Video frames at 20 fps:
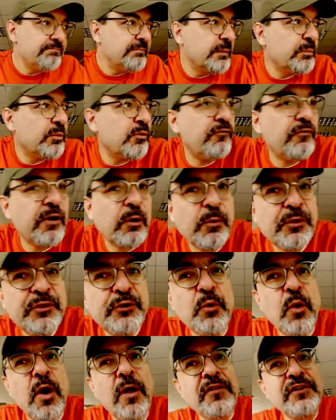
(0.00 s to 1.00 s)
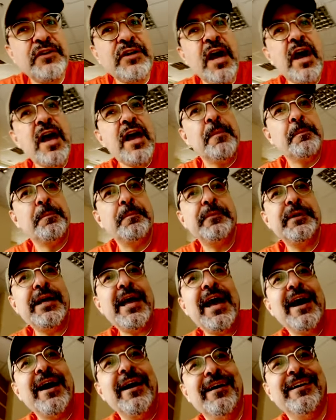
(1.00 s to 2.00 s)
people fuck with you all the time.
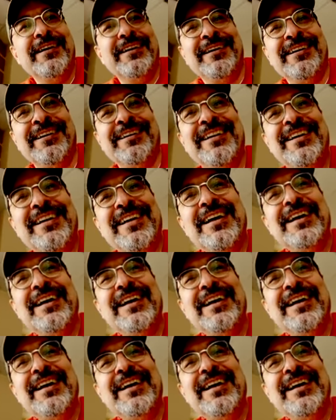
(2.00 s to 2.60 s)
Yeah.